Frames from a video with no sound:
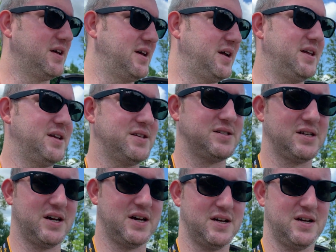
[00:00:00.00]
It is
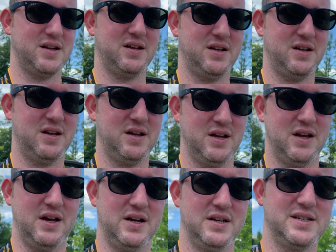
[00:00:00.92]
uh,
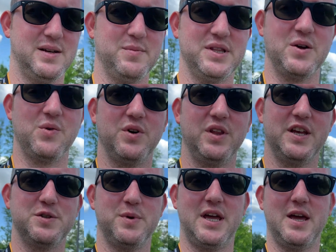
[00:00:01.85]
something that really
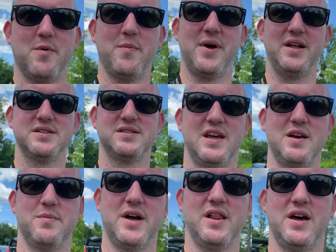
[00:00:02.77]
has become a mainstay
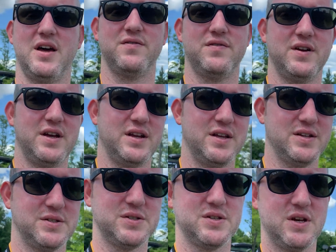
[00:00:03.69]
in my life. It
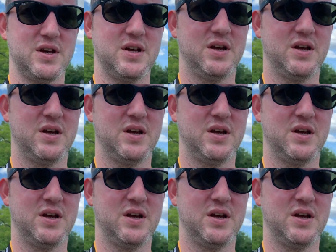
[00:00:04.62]
is